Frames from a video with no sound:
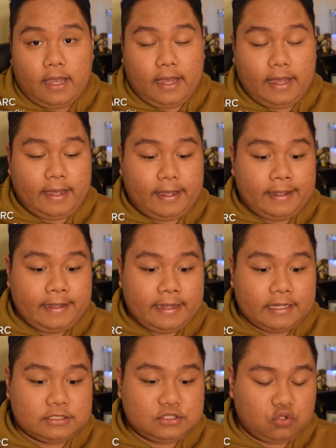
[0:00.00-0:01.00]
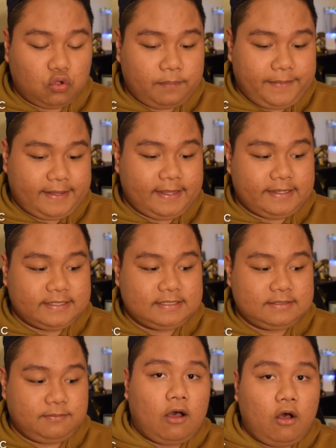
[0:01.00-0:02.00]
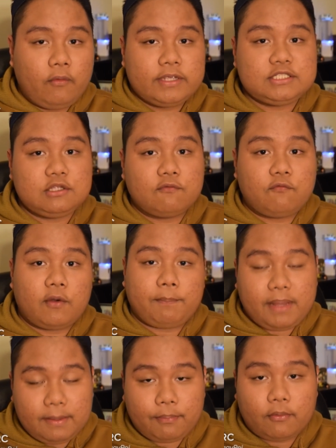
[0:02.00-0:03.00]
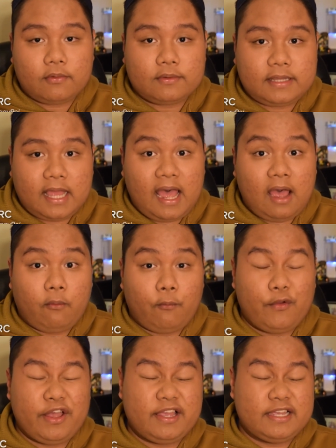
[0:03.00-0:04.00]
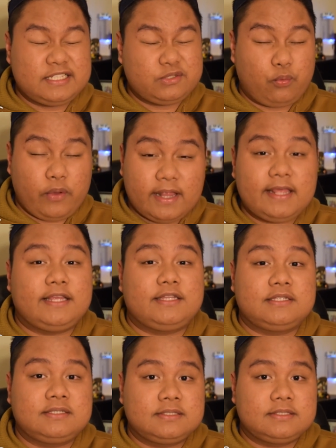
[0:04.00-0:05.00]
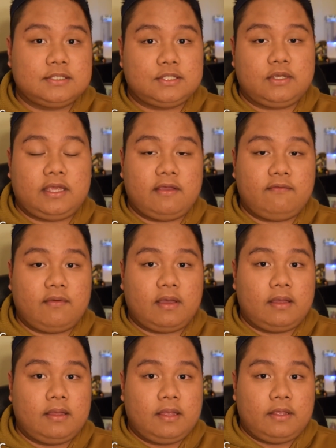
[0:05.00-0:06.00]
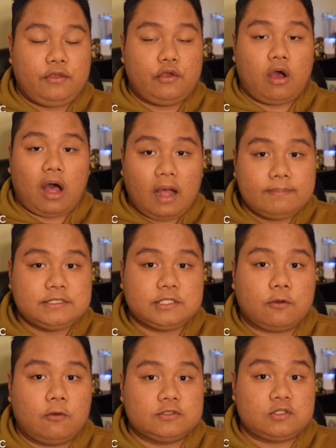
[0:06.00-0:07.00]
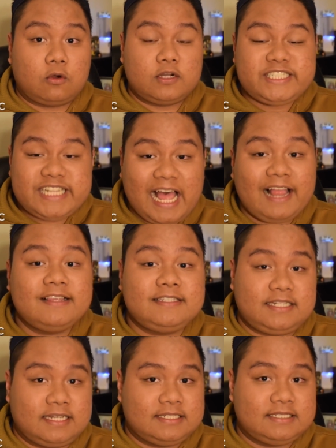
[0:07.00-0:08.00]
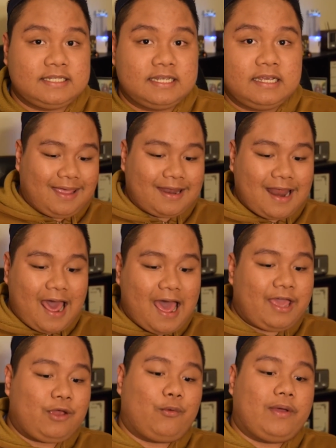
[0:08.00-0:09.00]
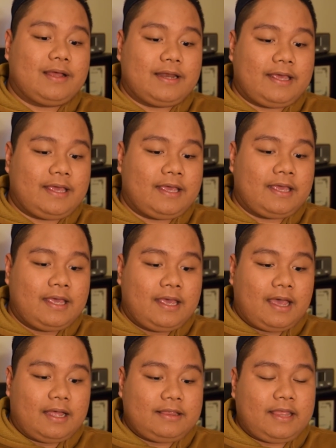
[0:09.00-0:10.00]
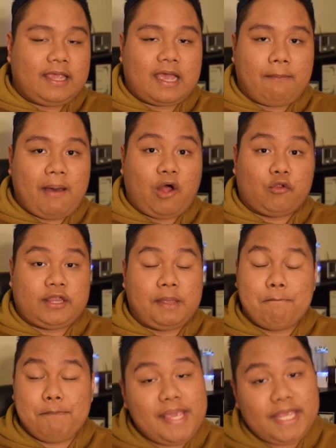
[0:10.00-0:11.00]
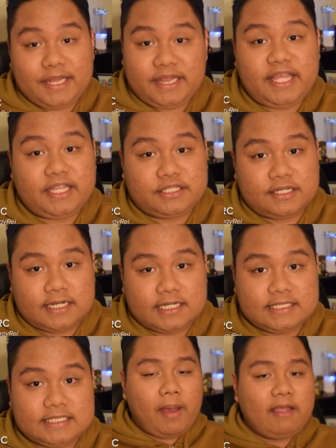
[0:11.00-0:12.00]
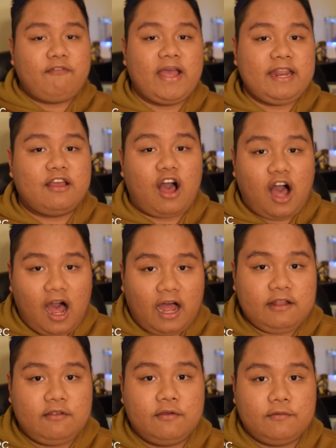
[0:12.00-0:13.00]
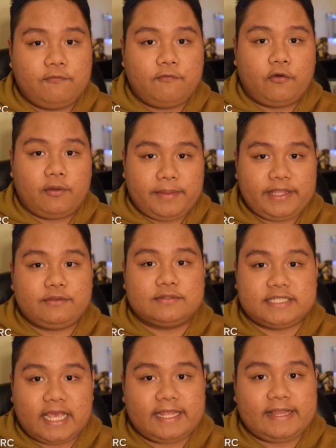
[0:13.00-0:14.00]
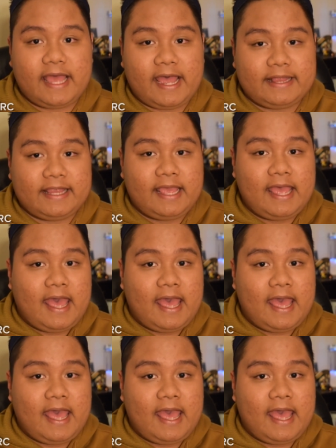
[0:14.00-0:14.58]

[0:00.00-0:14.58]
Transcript: uh, has told me this. Always look for people that will is willing to give you obstacles or challenges. And I quickly think about the mean teachers. You might find it odd for me to say that